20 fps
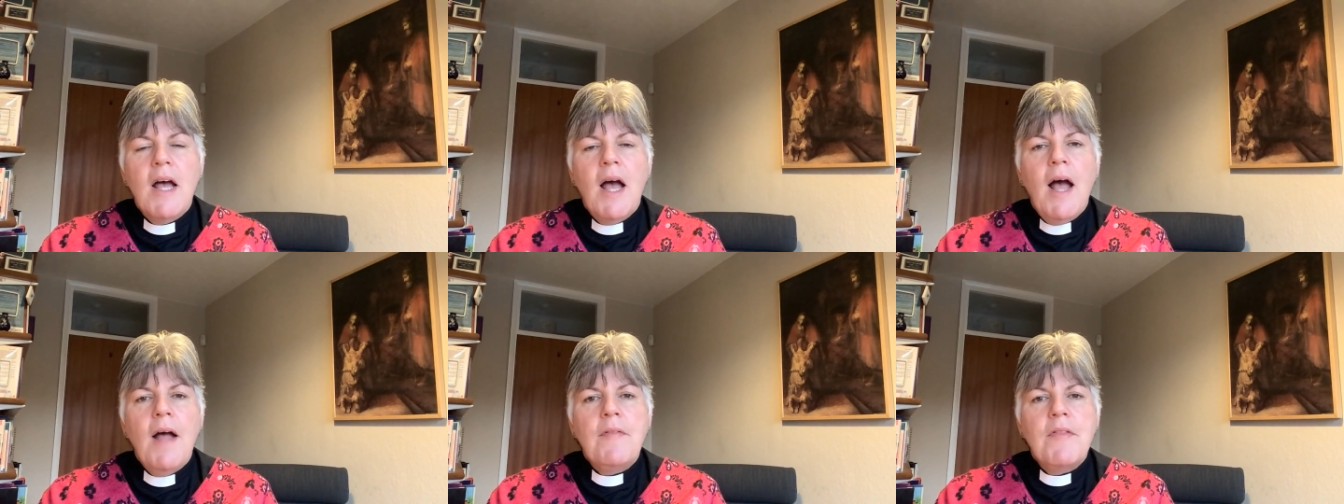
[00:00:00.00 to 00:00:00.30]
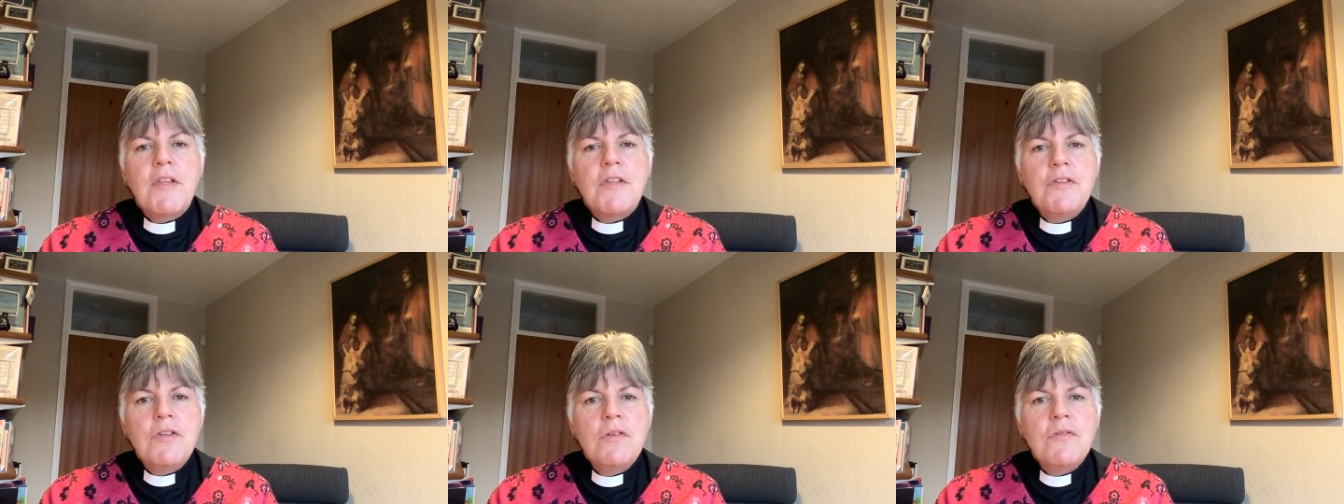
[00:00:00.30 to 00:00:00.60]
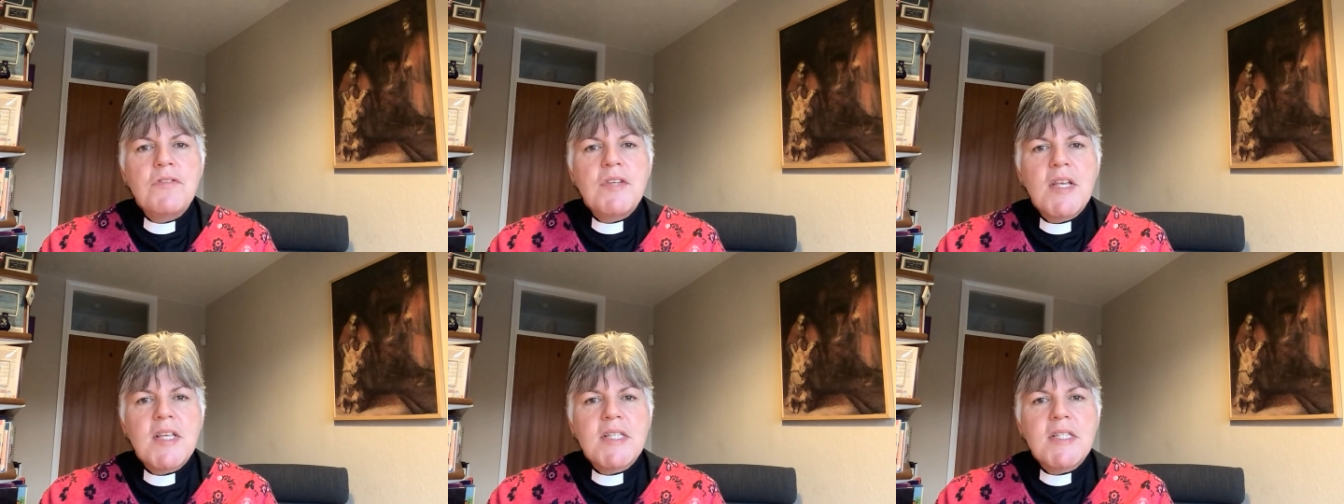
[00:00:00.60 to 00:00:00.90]
and the New
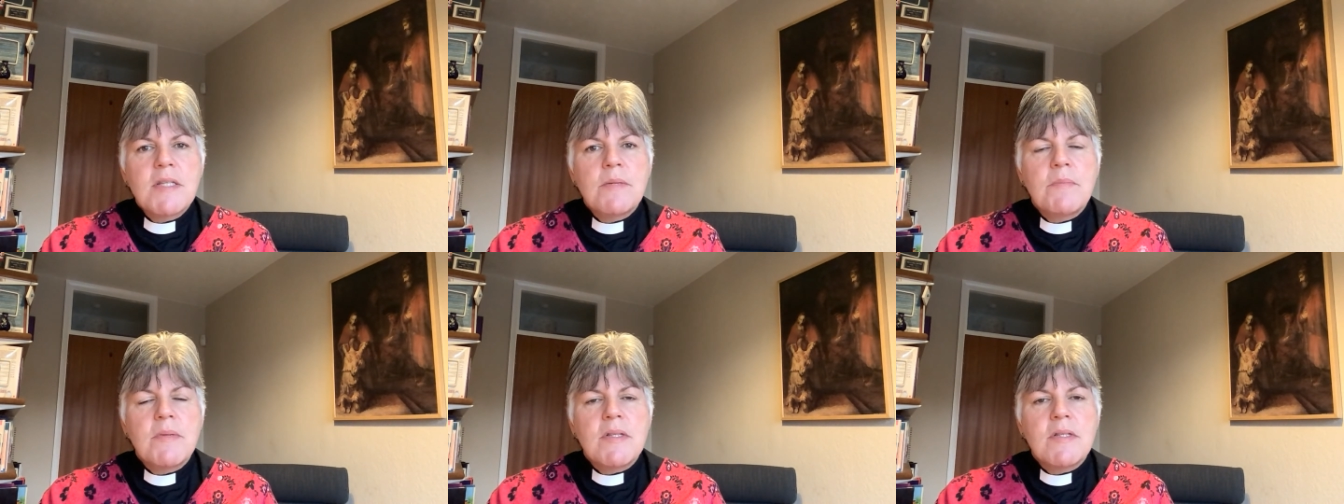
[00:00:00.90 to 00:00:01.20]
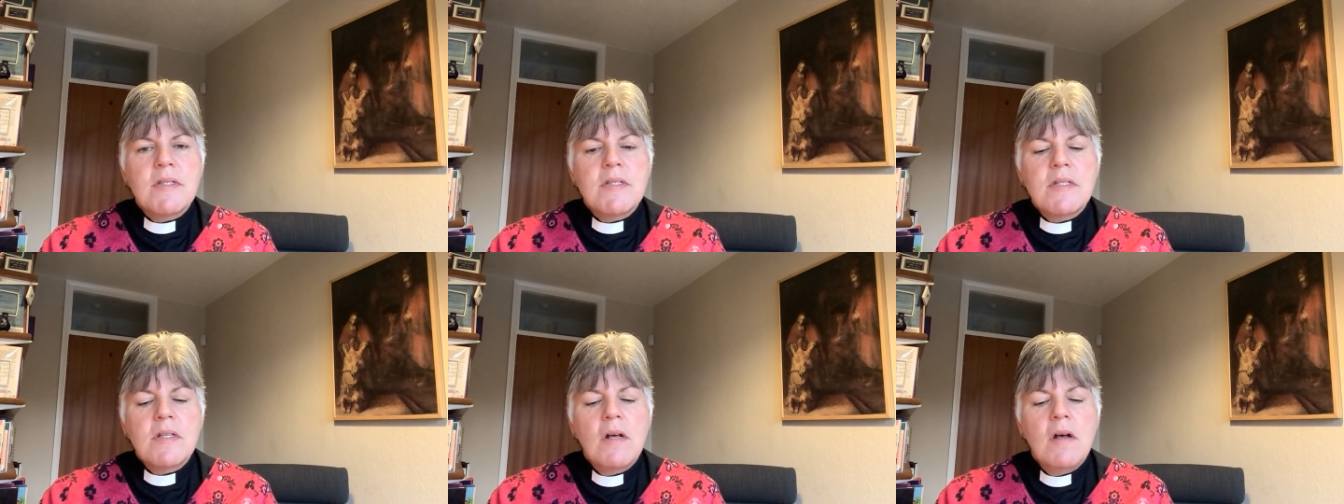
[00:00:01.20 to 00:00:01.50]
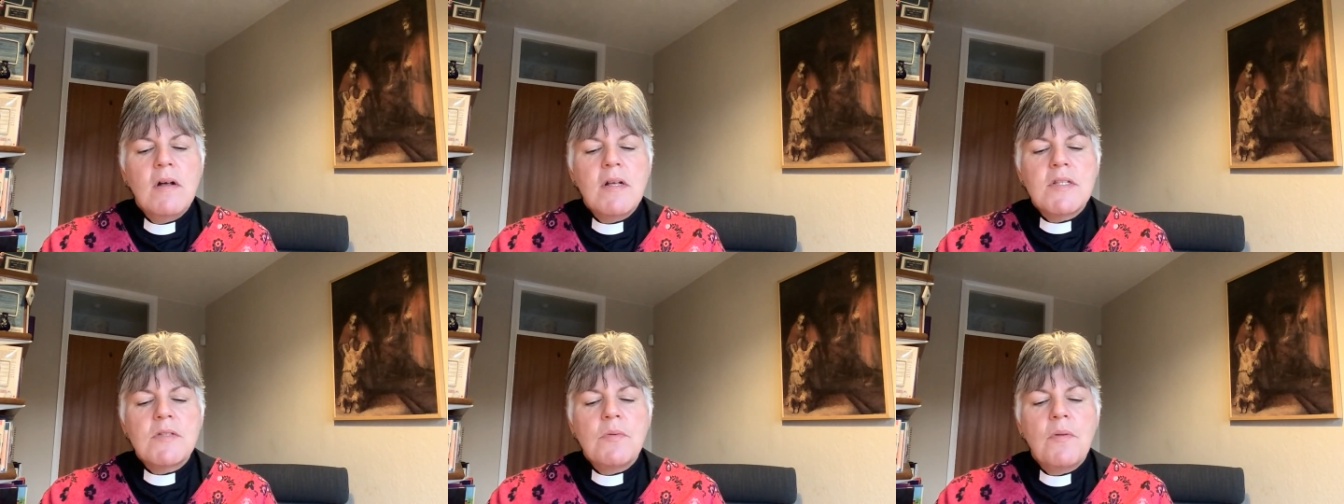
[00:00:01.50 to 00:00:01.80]
Testament
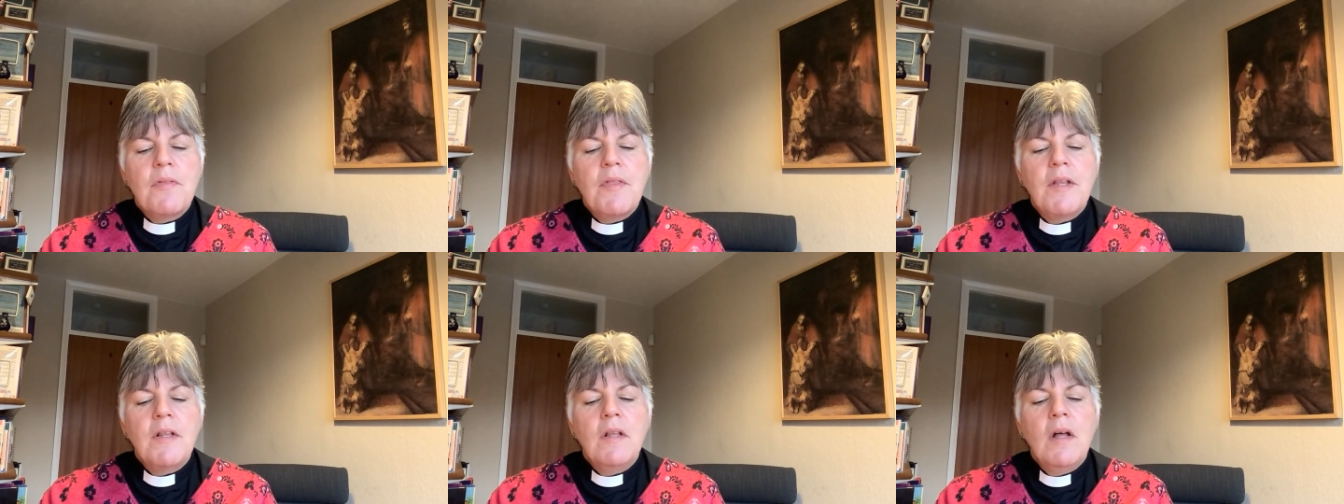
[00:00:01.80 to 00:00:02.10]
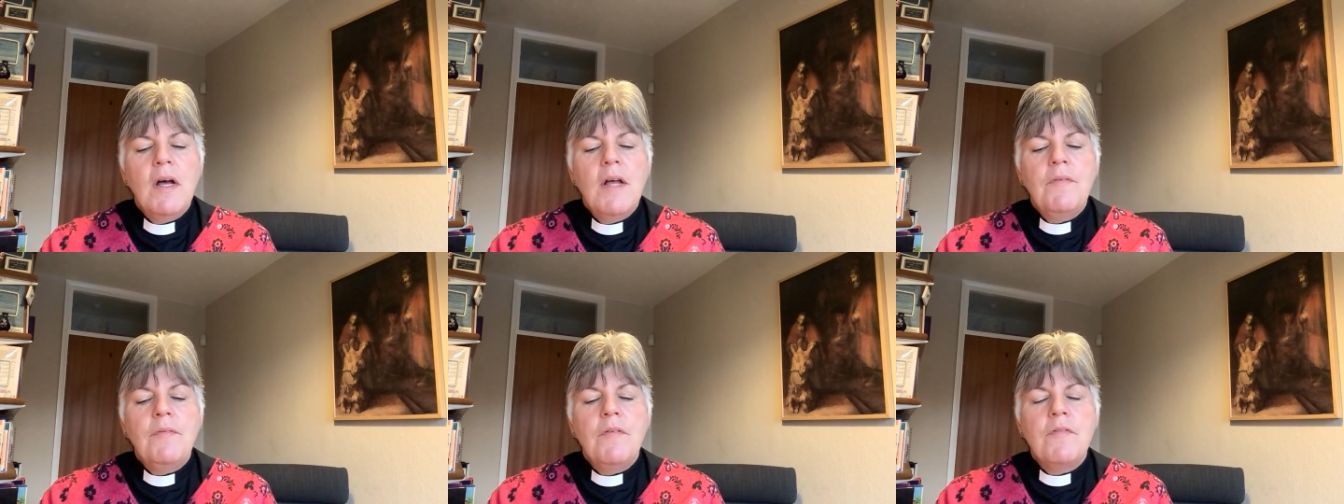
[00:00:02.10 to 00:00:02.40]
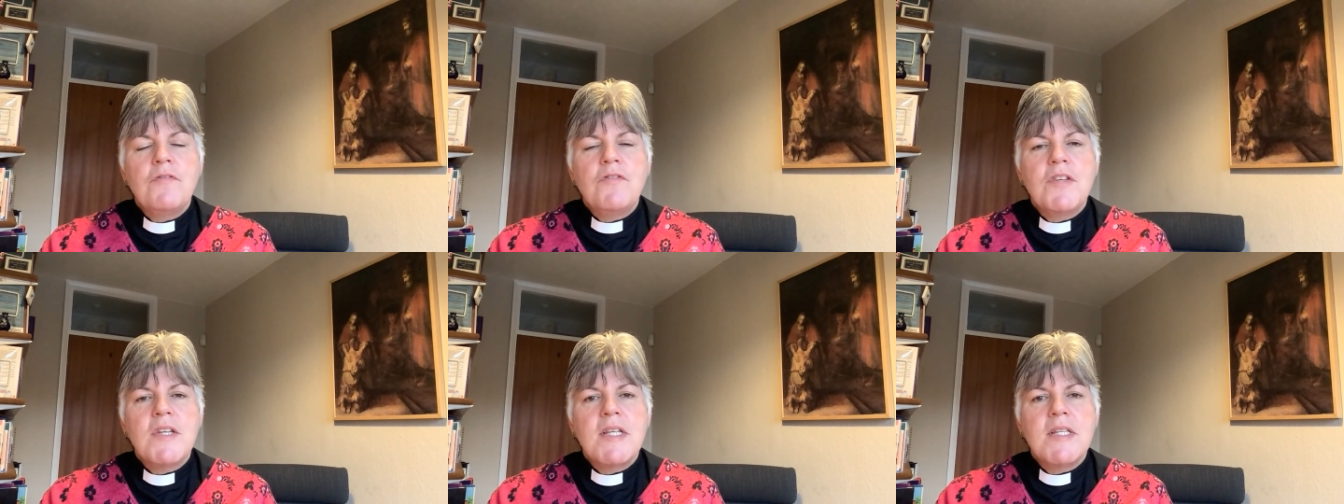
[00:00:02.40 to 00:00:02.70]
starts with the life
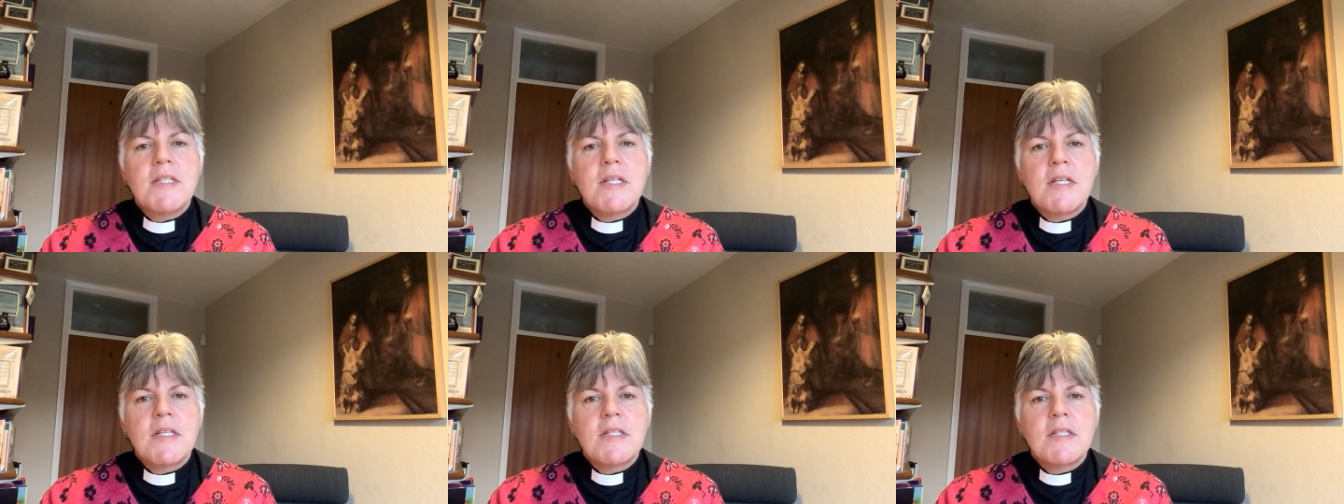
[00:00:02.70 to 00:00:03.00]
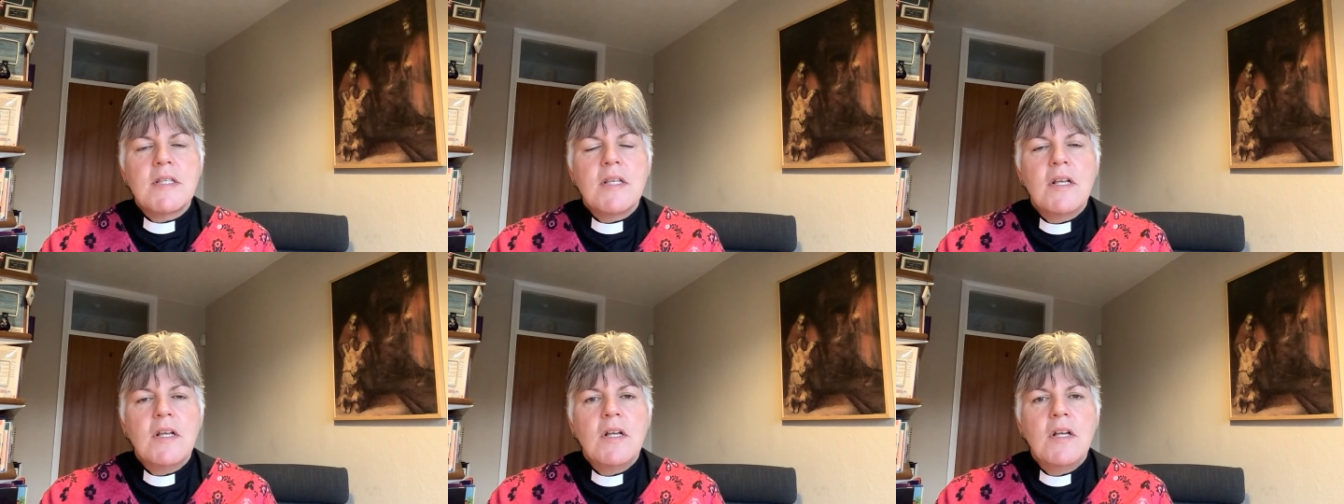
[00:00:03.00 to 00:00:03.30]
of Jesus